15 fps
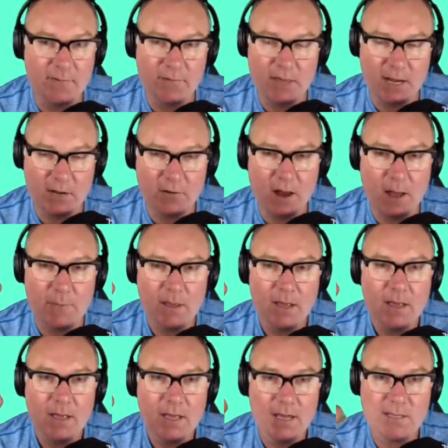of that crap.
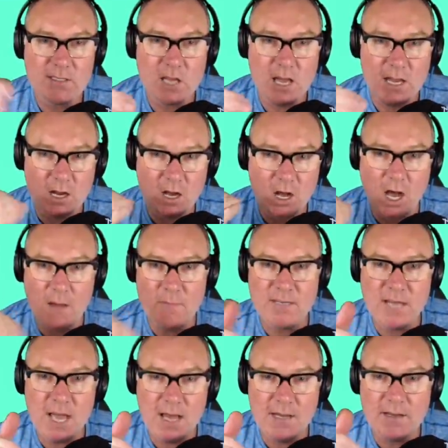He's like, I'm
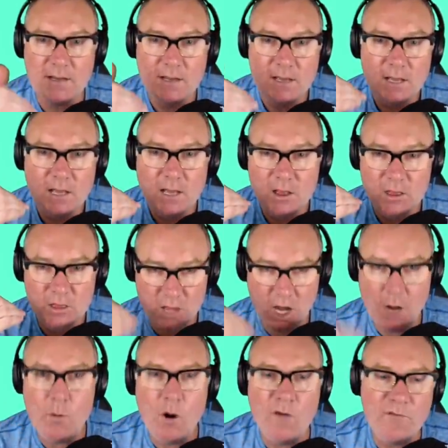done.
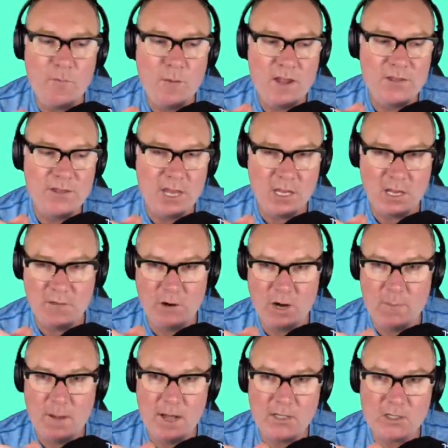No more for me. Thank you very
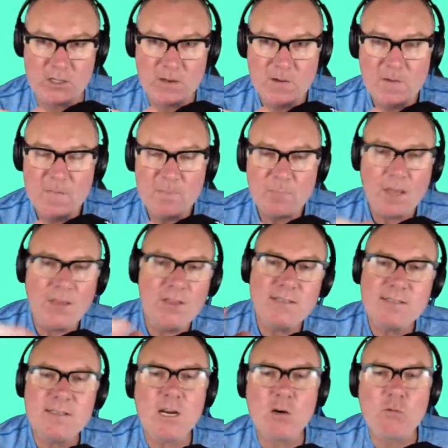much. And this
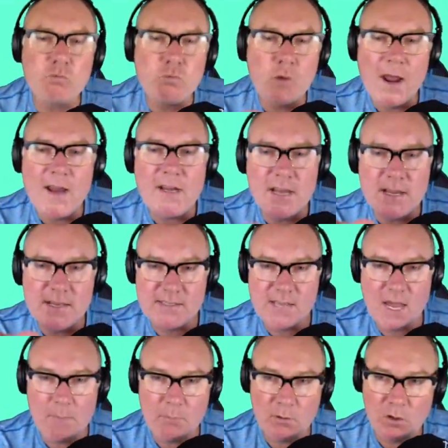is a great
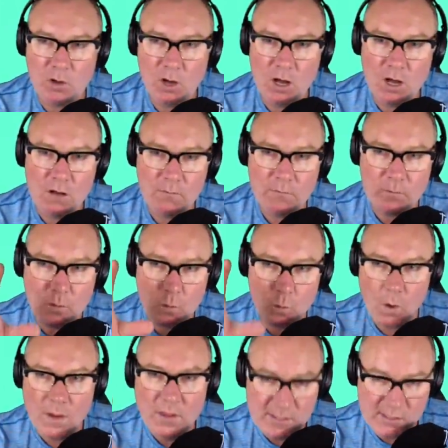example of
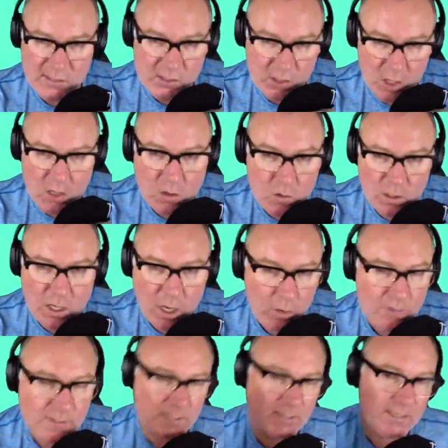when the circle
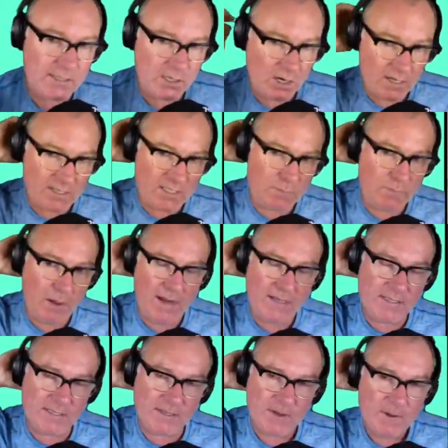goes to this kind of
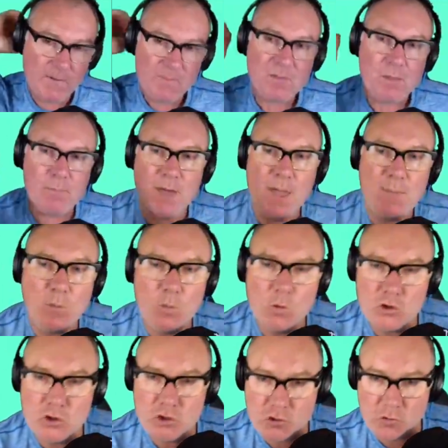space, people
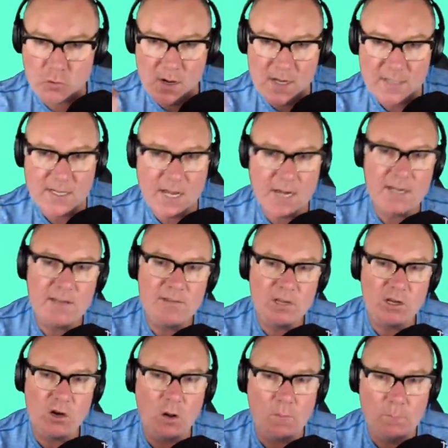will shrink down into the
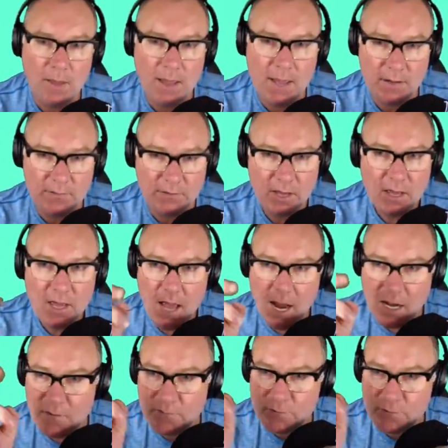compound. And if